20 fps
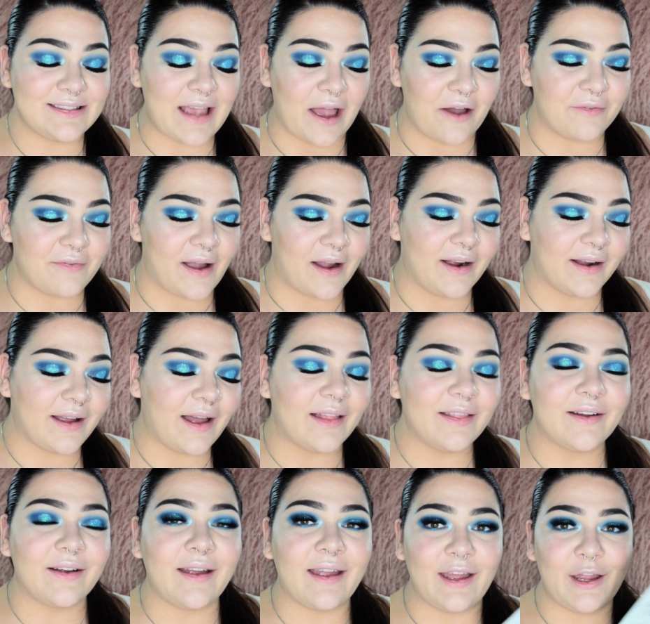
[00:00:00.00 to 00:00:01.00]
sapphire
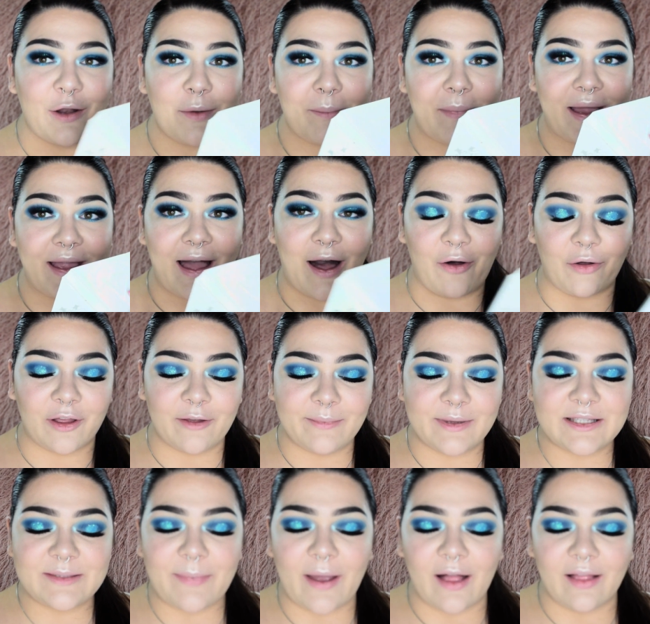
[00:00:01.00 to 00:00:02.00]
color in my
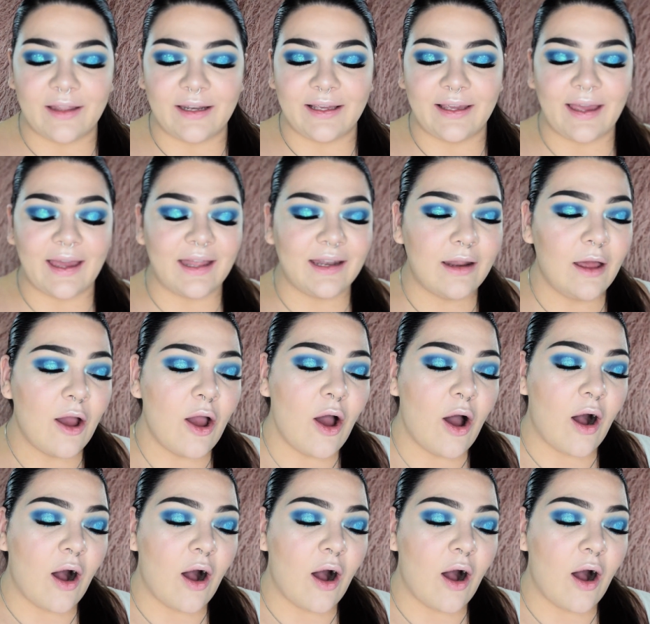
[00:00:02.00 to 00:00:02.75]
Alchemist palette again